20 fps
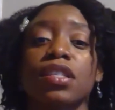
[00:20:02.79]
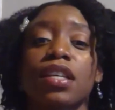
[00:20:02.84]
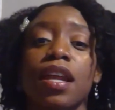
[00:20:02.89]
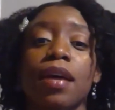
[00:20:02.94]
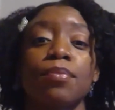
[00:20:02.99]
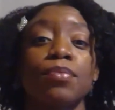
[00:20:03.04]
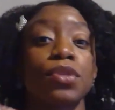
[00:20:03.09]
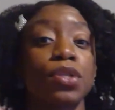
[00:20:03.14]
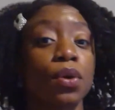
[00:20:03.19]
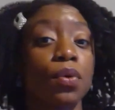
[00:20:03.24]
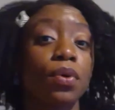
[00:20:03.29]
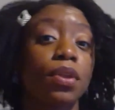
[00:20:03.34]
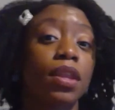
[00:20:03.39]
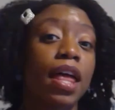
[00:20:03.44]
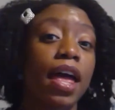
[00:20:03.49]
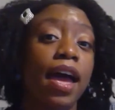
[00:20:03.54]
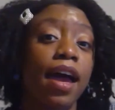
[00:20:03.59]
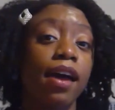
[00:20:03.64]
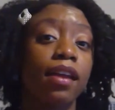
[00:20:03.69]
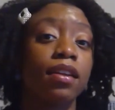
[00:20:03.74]
And I'm so
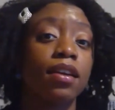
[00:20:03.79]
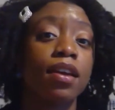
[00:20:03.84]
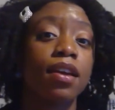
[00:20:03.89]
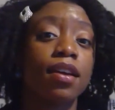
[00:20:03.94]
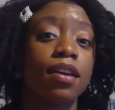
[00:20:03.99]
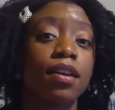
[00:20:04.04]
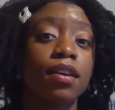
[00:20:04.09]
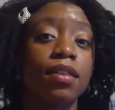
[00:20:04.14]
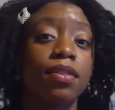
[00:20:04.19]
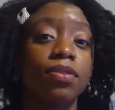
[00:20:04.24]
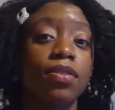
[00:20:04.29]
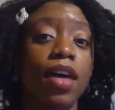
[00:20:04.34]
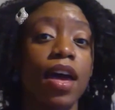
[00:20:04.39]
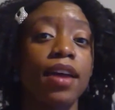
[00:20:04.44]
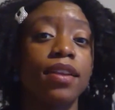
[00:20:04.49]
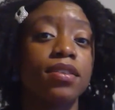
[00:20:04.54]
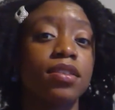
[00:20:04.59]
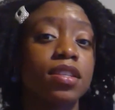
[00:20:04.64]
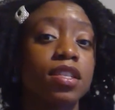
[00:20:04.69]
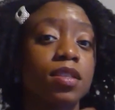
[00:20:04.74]
glad
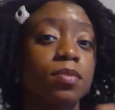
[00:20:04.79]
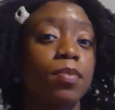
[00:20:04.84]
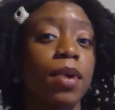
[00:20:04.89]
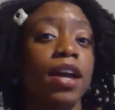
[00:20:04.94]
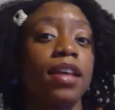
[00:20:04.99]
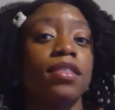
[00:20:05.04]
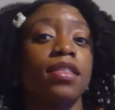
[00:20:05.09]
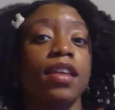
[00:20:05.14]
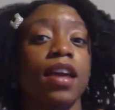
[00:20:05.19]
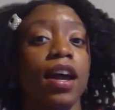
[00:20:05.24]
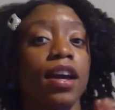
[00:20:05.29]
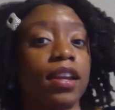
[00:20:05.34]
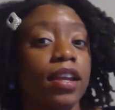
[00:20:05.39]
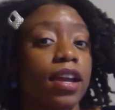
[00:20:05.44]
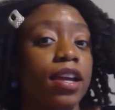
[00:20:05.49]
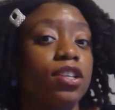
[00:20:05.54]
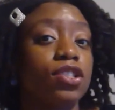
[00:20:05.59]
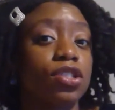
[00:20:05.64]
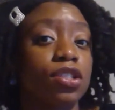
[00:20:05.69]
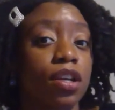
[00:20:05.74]
that despite the
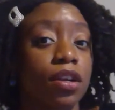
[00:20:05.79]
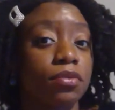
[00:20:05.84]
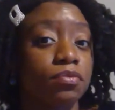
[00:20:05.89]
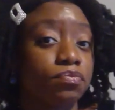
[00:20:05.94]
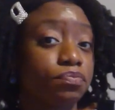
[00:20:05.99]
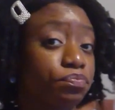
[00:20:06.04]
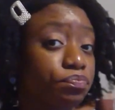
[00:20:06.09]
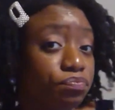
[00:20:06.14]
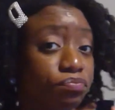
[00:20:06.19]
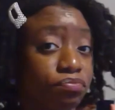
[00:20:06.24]
ideation,